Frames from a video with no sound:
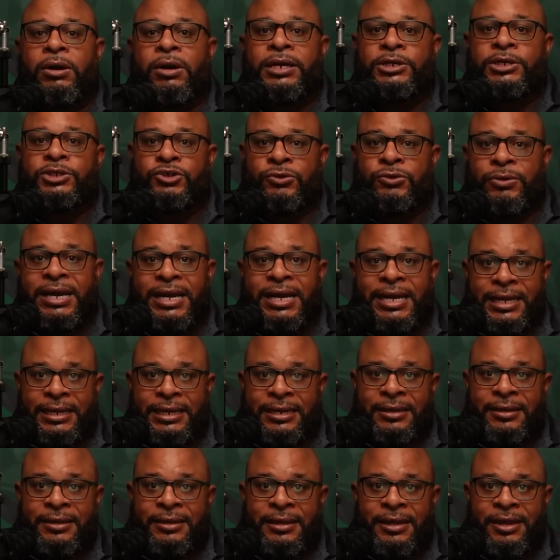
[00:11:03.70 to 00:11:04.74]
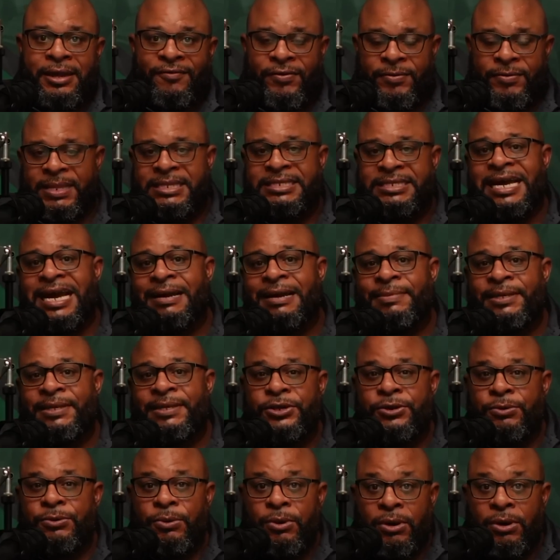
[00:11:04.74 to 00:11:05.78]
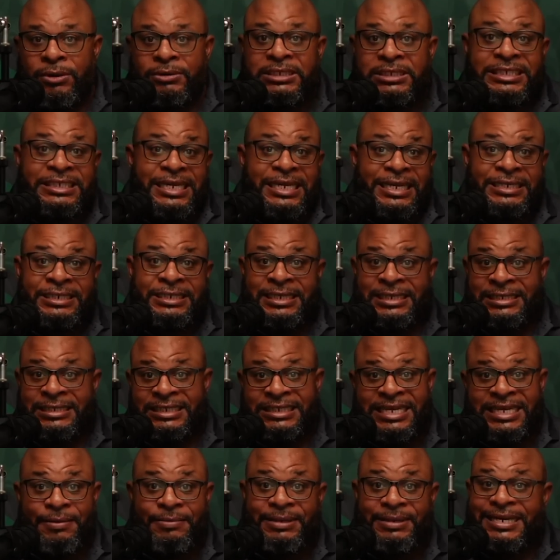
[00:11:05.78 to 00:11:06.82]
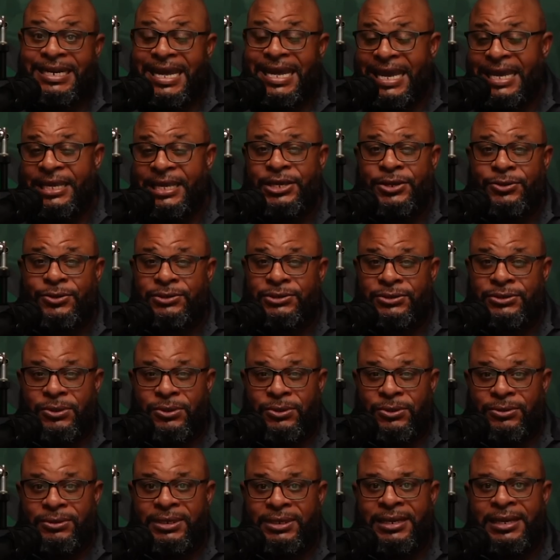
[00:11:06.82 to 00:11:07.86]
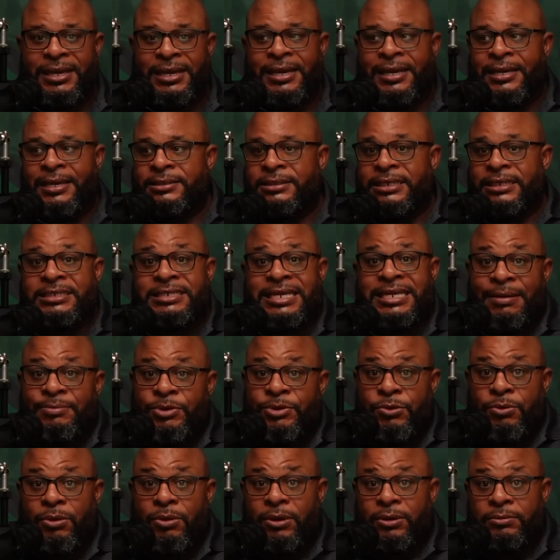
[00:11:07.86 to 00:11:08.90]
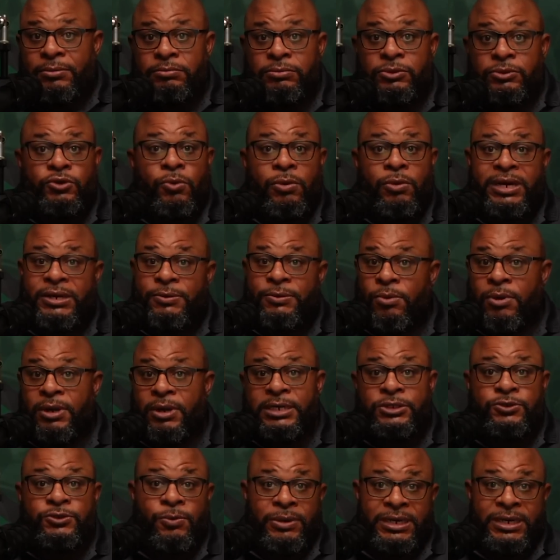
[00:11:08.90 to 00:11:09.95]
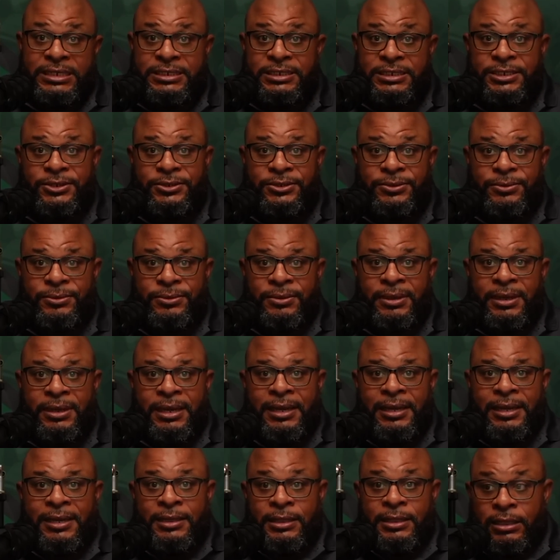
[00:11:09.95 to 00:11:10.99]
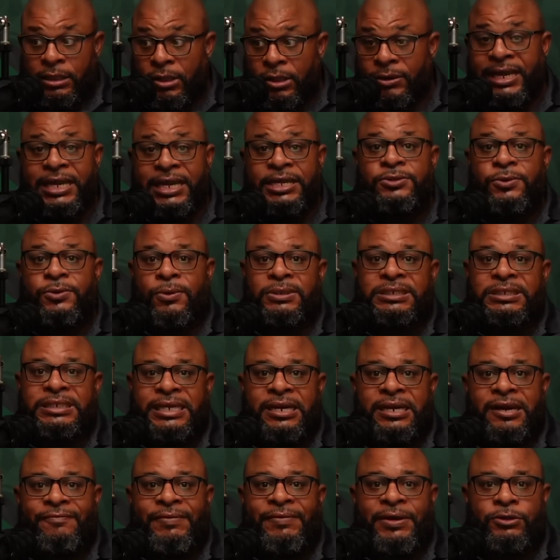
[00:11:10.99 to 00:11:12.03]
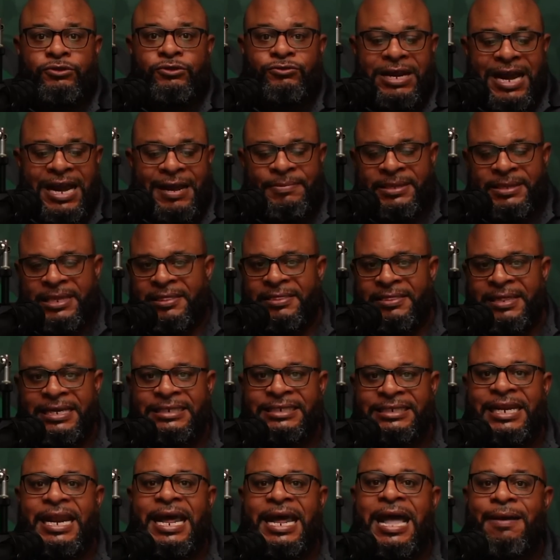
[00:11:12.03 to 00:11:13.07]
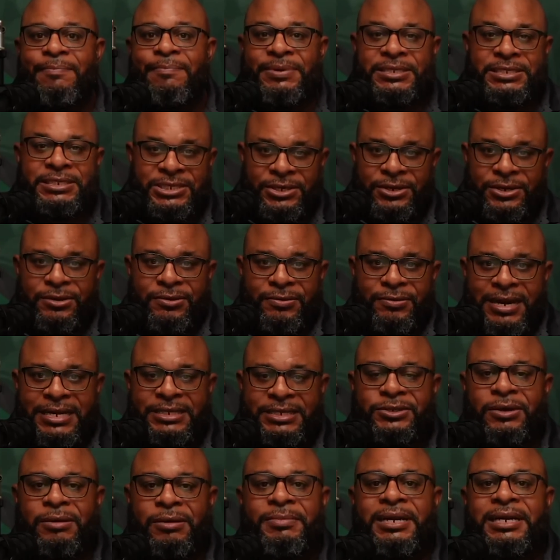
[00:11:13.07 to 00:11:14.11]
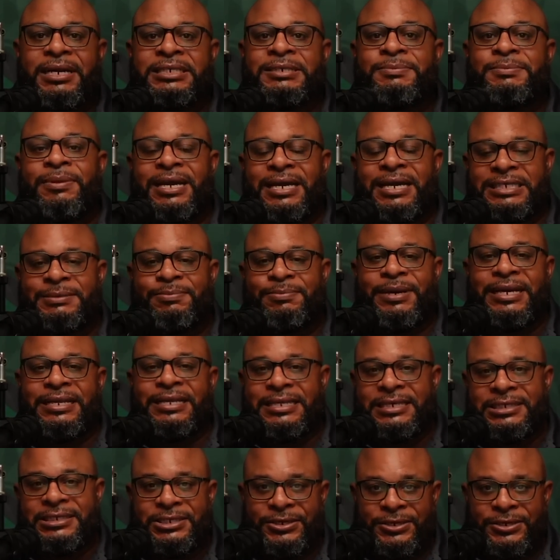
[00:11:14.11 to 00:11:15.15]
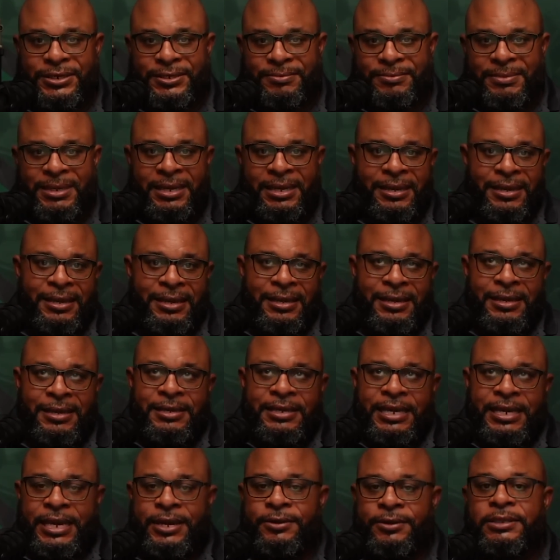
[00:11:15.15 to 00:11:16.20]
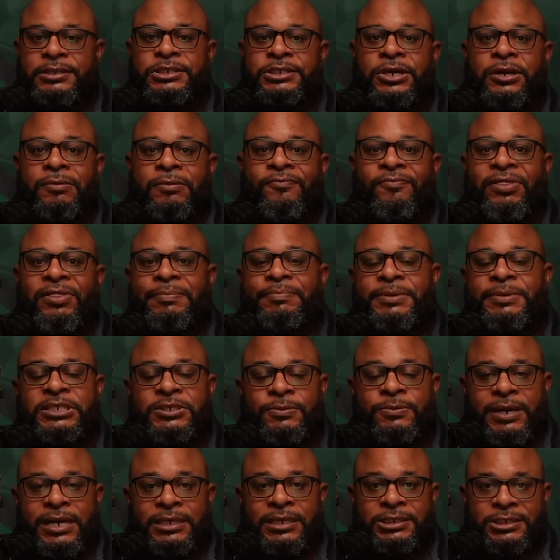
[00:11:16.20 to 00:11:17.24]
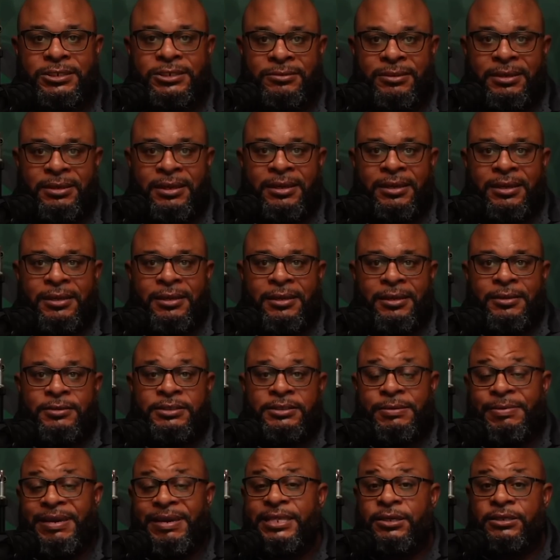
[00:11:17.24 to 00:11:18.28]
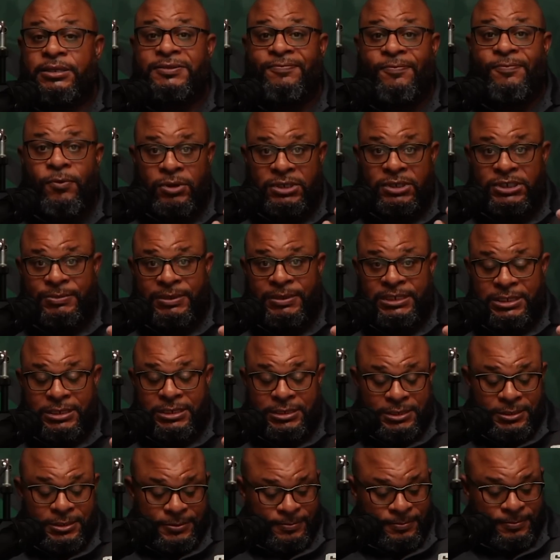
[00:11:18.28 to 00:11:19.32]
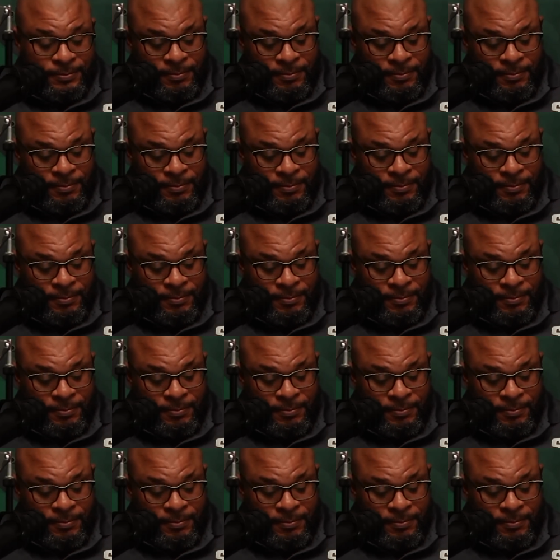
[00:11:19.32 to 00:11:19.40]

on a trade from the time that you are 6 and 7 and 8 years old to the time you are 21 and 22, looking towards the NFL draft and the things that happen to you, right? So I'm going to explain this to you. You hear the term flip a switch. To me, there's 4 switches.